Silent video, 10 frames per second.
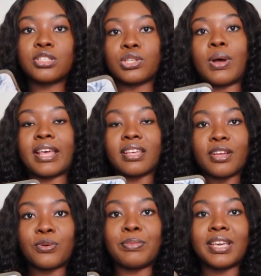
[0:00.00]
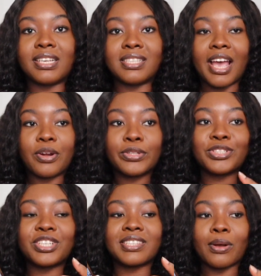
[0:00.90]
So I think it'll be easier, and
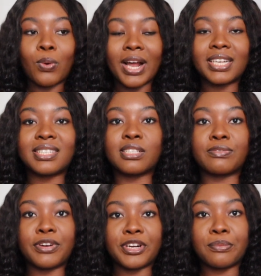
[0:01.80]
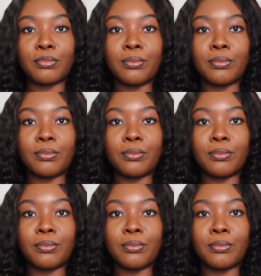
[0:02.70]
also just the quality is very